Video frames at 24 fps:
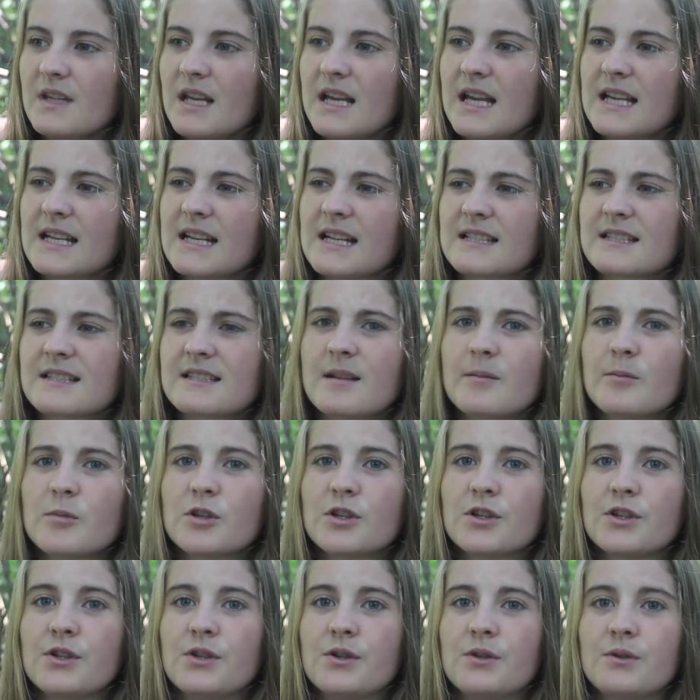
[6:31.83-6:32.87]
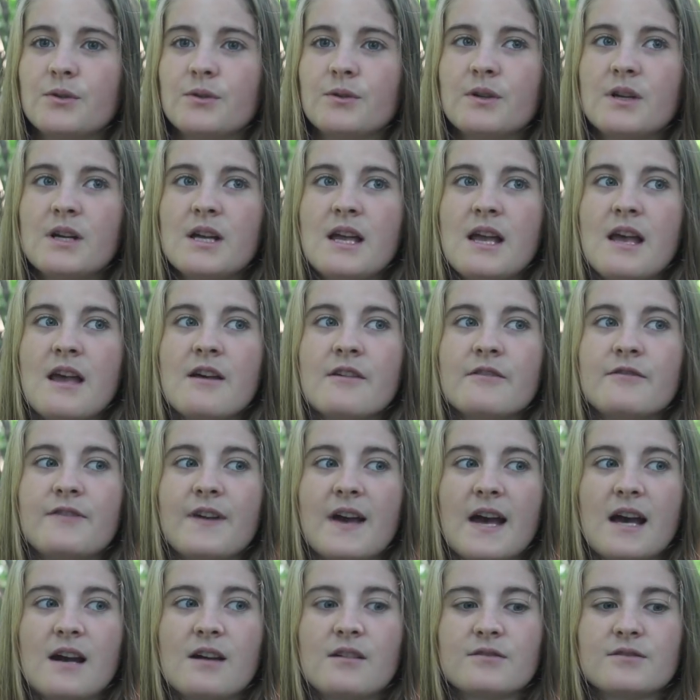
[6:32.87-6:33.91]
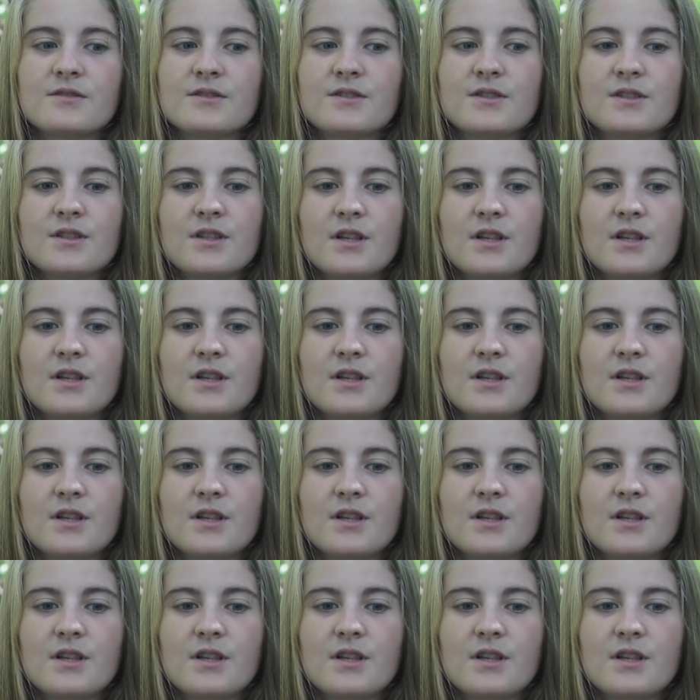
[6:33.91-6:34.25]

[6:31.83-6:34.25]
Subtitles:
And as someone who found,